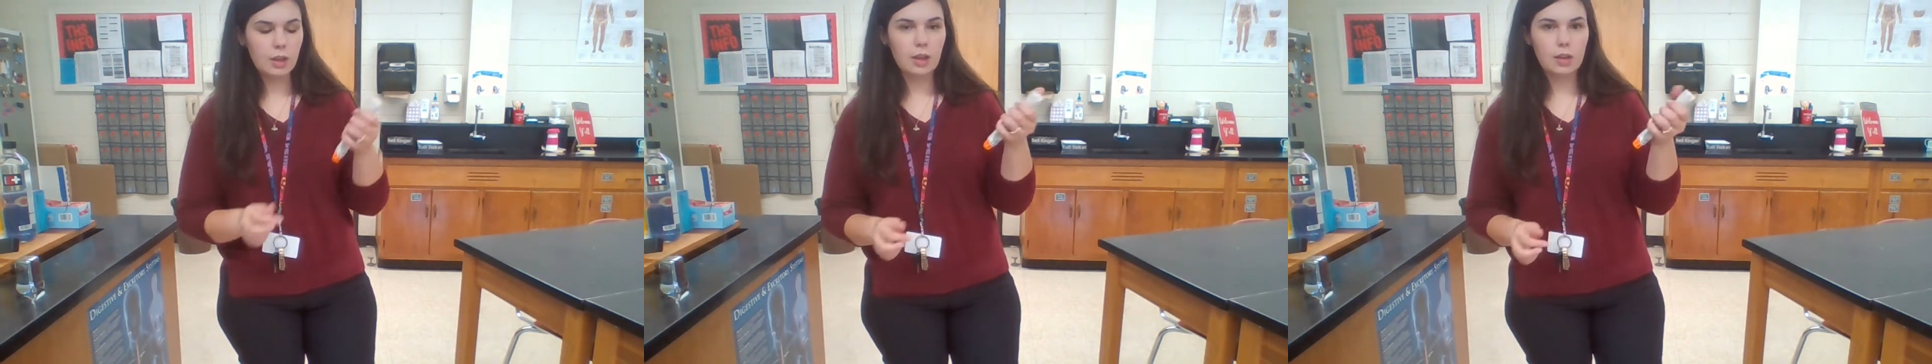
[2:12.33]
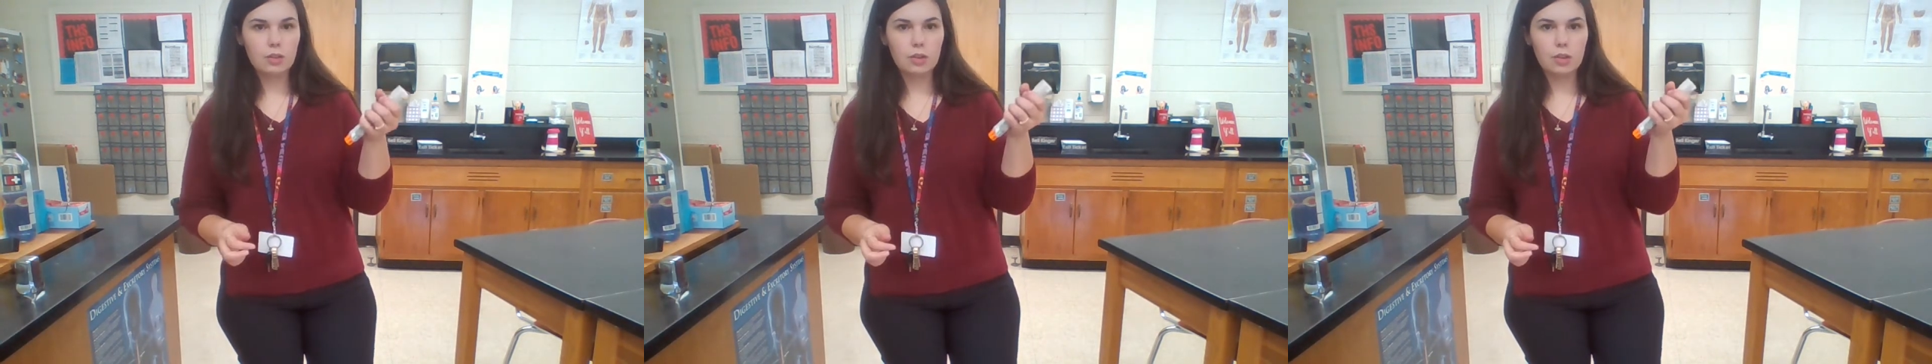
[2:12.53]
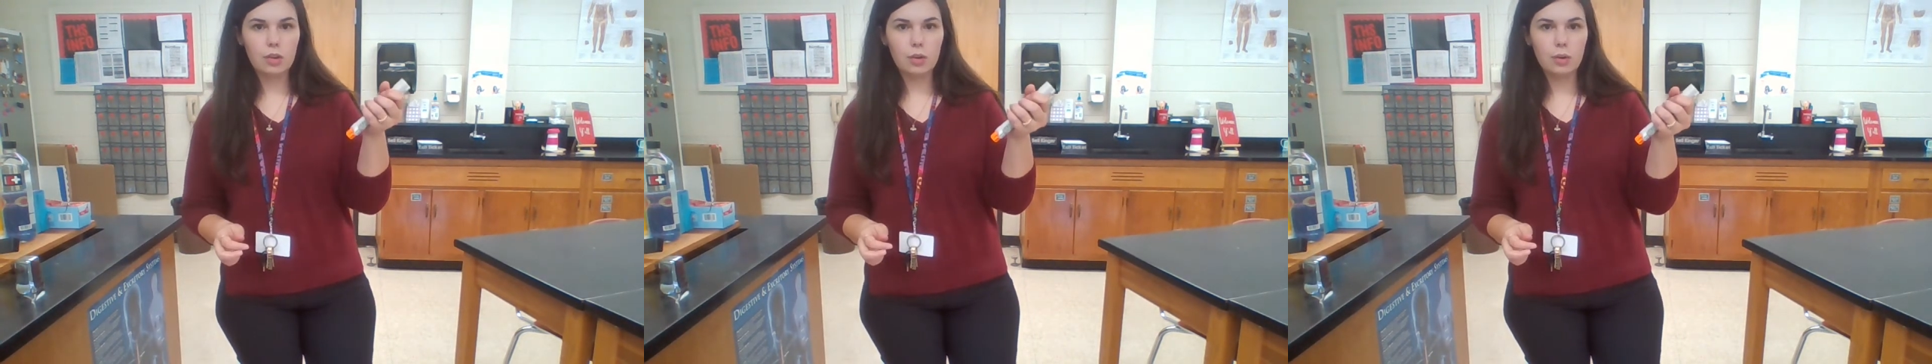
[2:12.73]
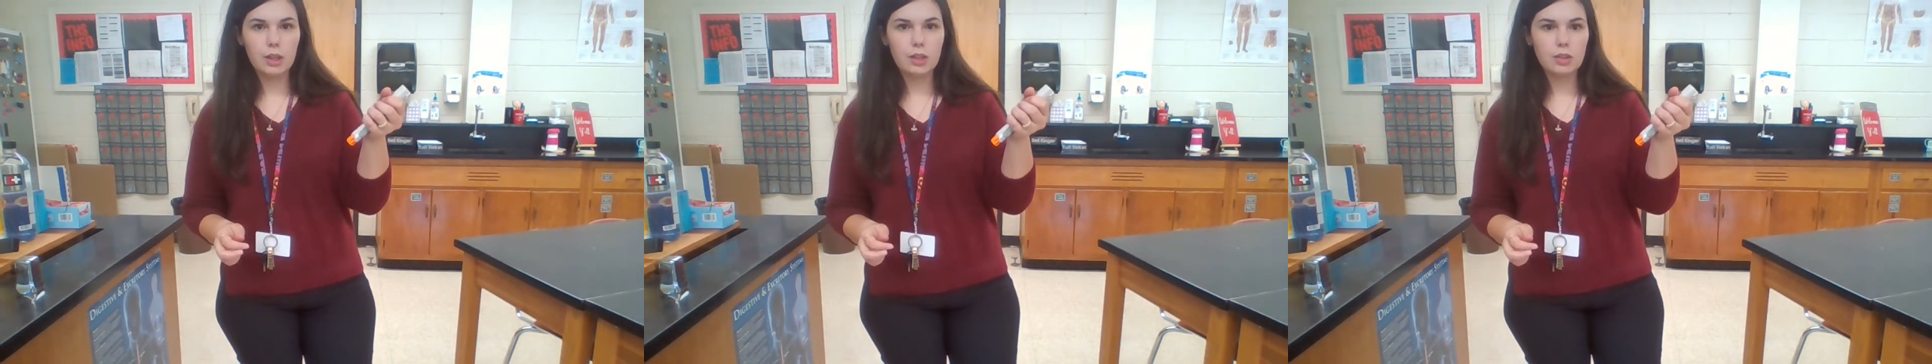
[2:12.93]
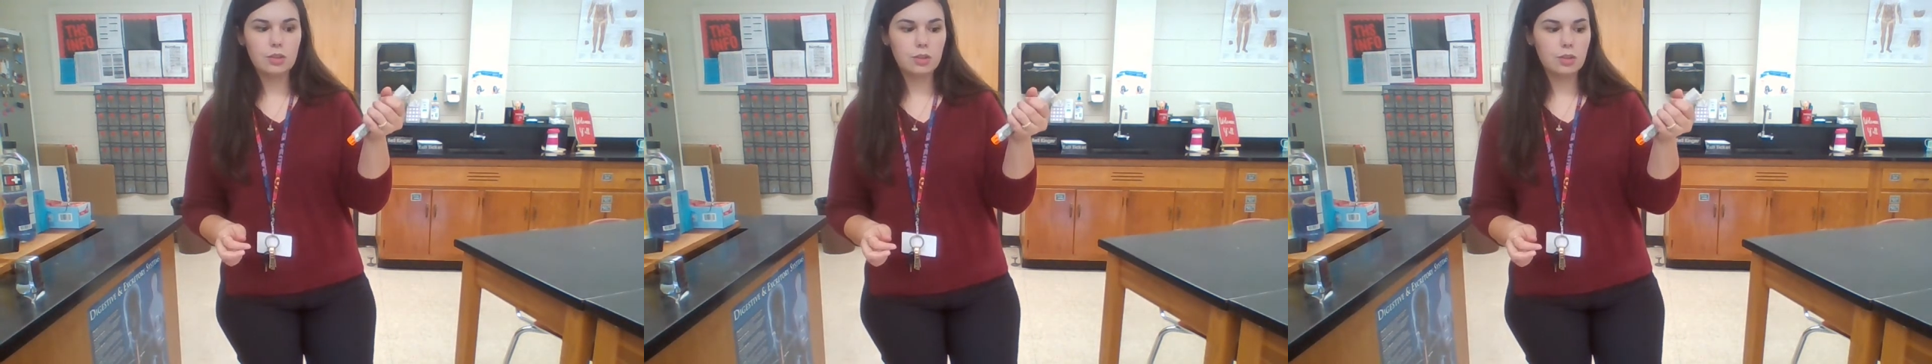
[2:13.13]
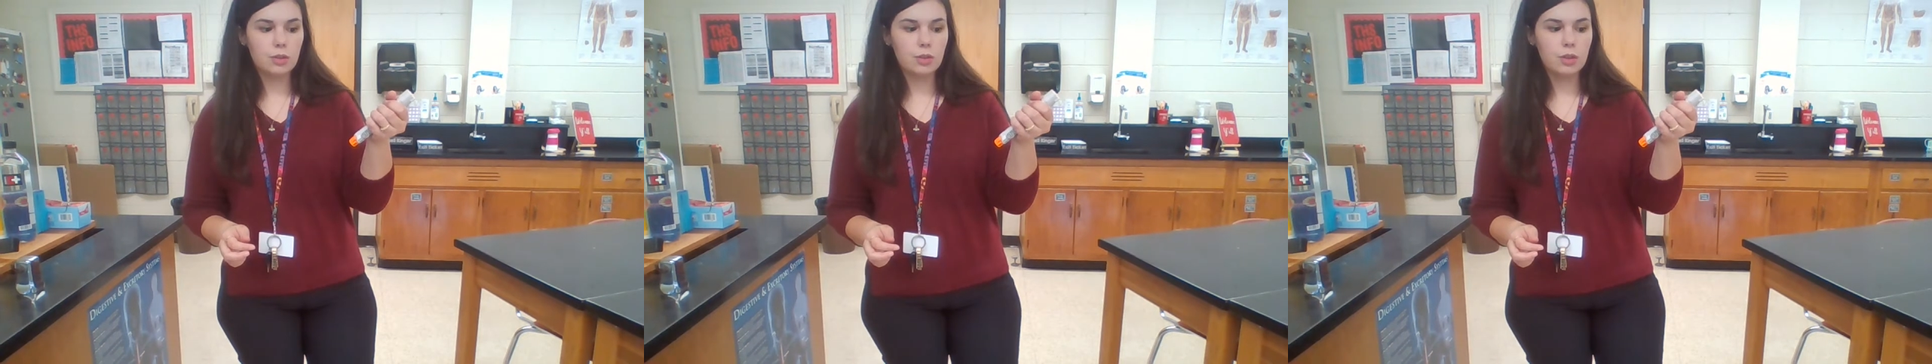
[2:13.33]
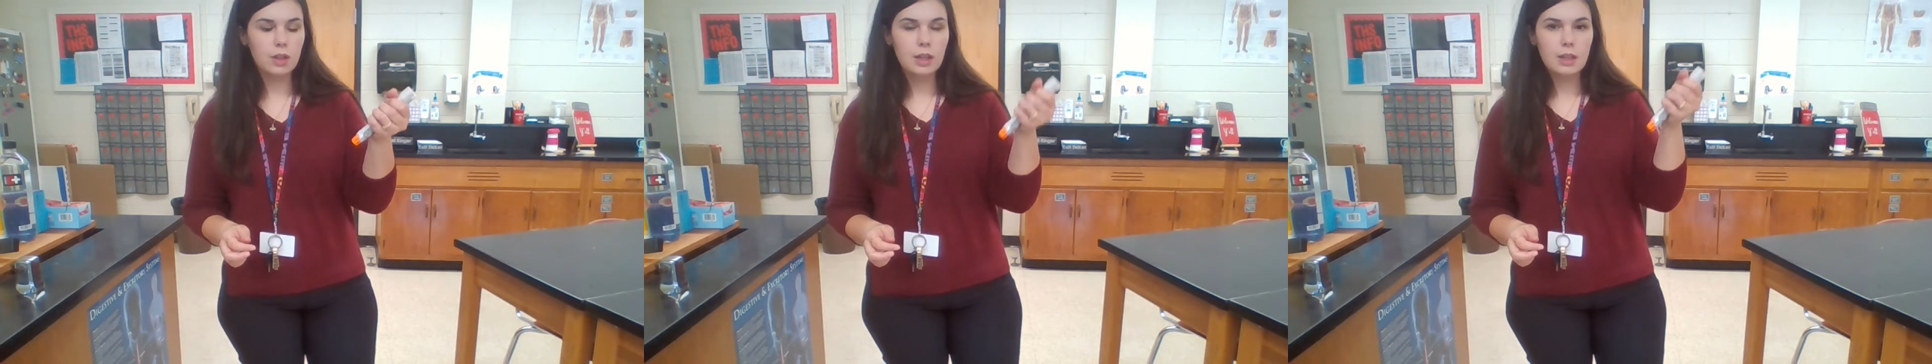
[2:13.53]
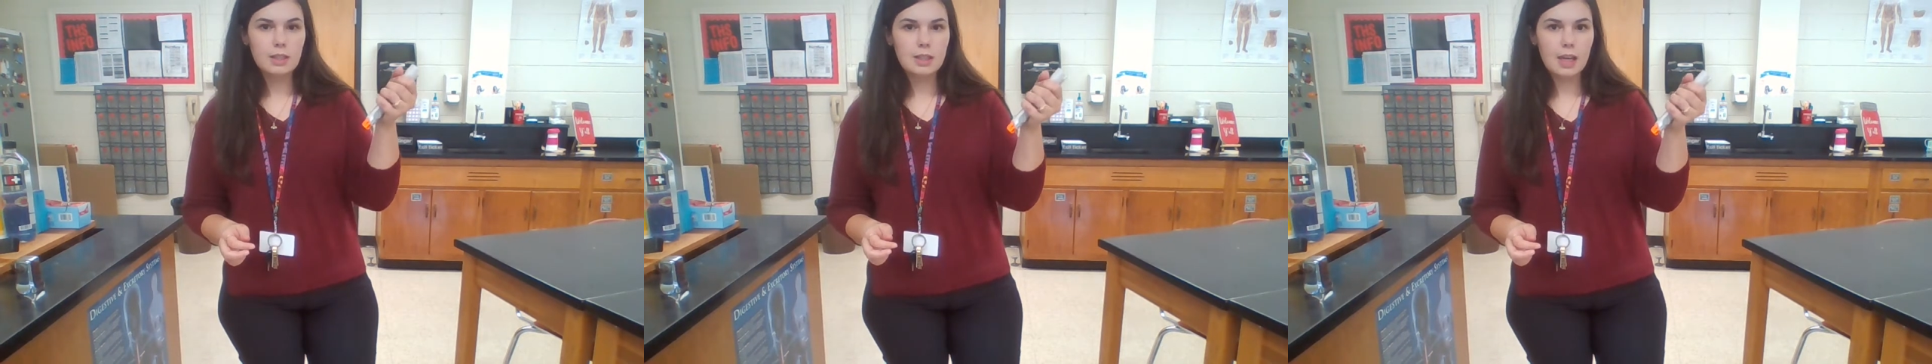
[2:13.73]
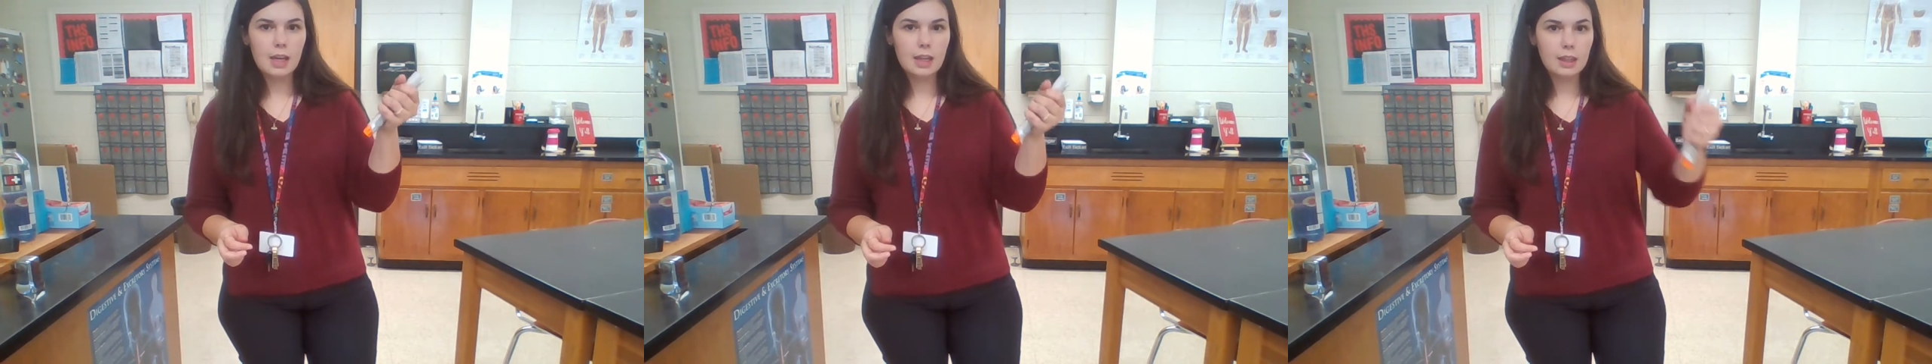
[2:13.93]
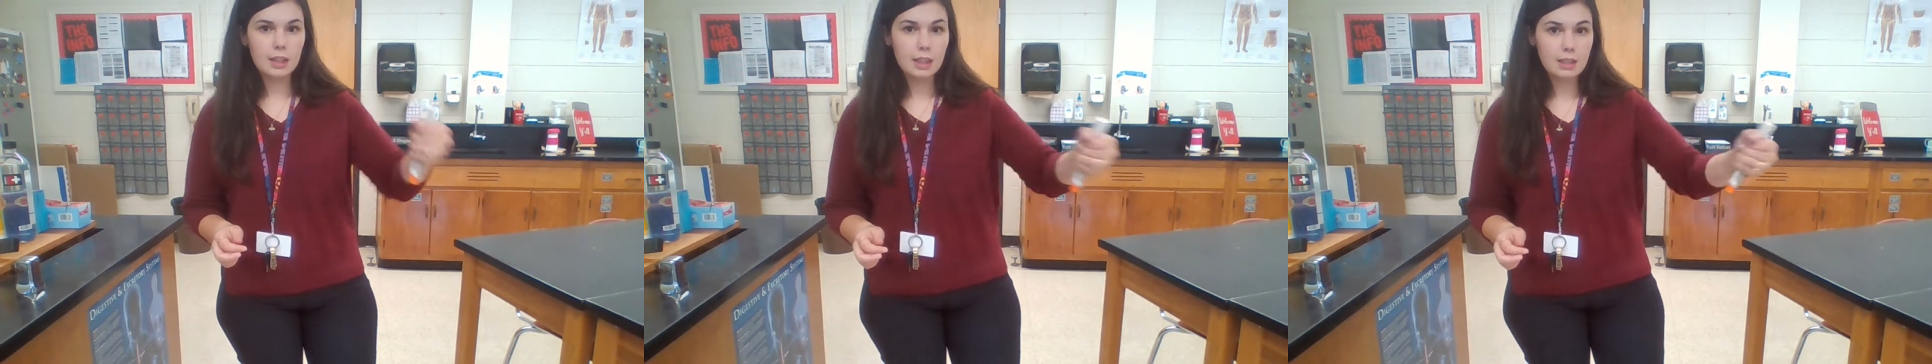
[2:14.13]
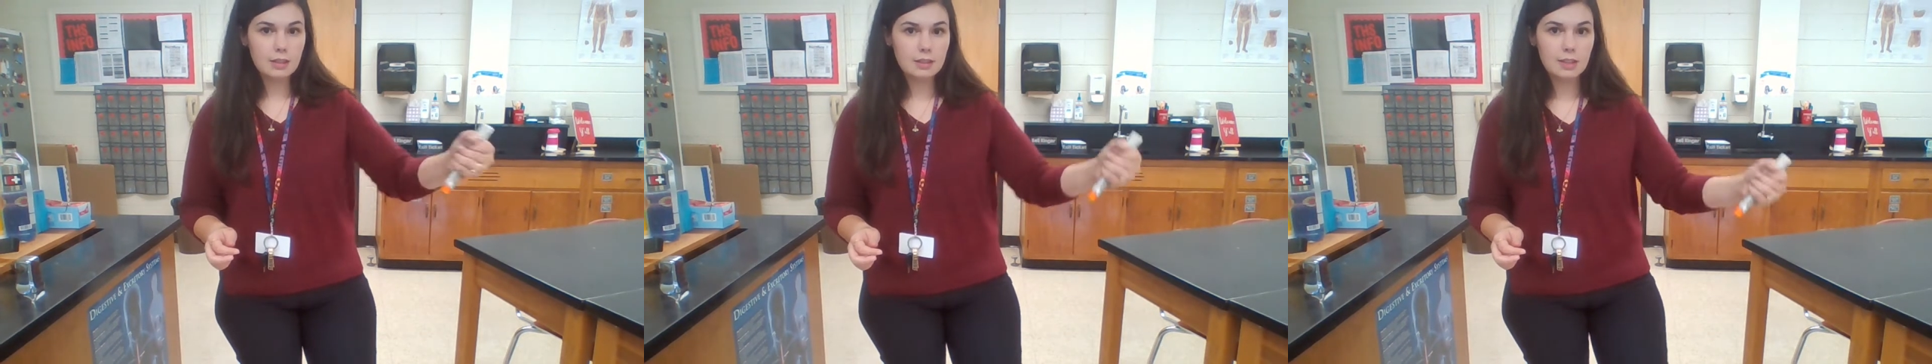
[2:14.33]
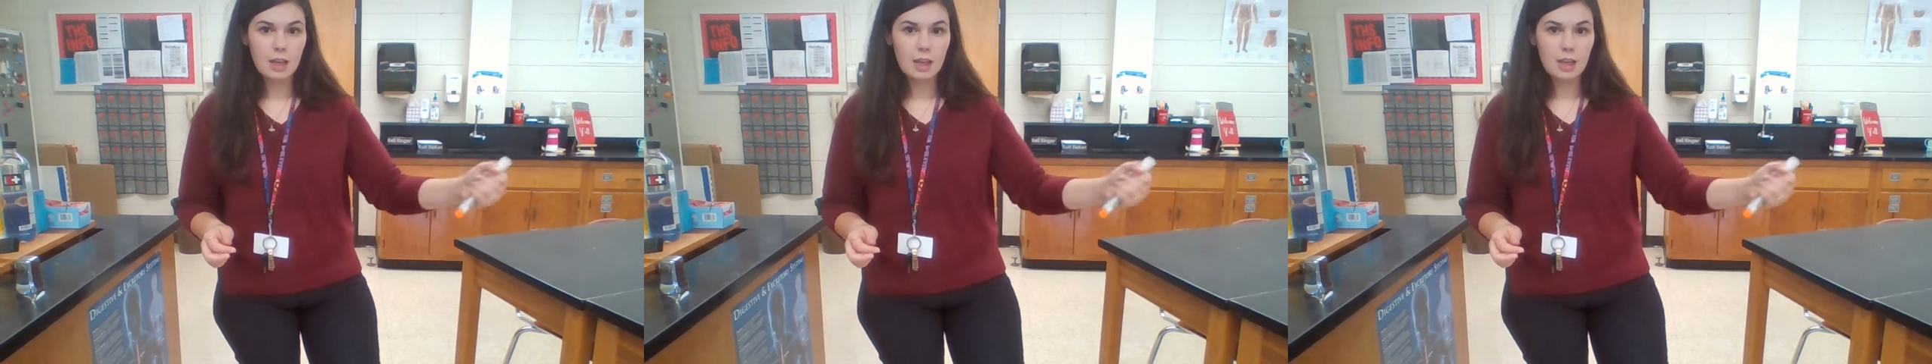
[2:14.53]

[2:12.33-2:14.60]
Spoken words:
is you're going to take this